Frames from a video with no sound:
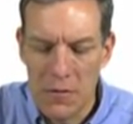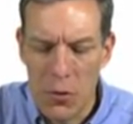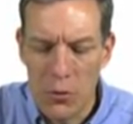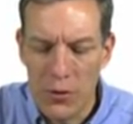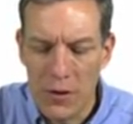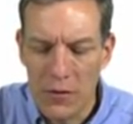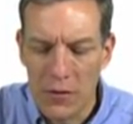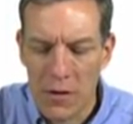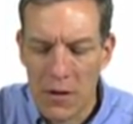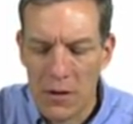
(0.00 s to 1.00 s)

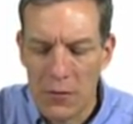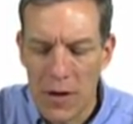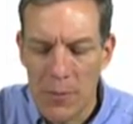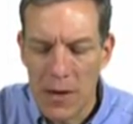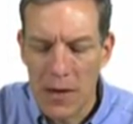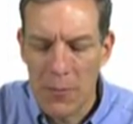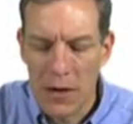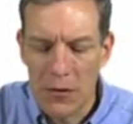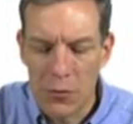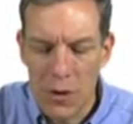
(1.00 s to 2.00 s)
holdings divided by n
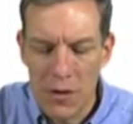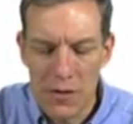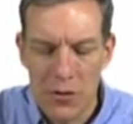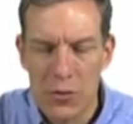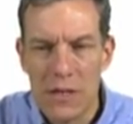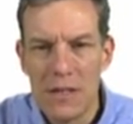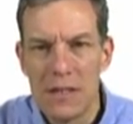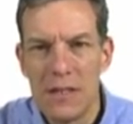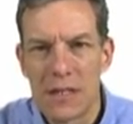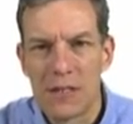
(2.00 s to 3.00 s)
minus 1. So D
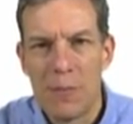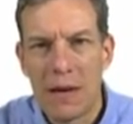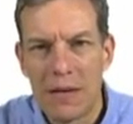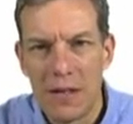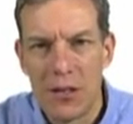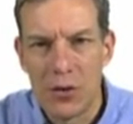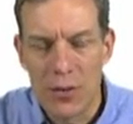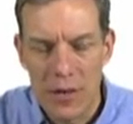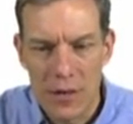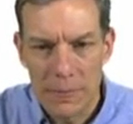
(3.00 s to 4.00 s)
is the expected
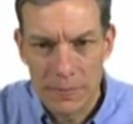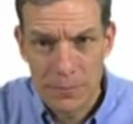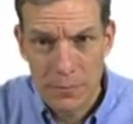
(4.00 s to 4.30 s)
degree.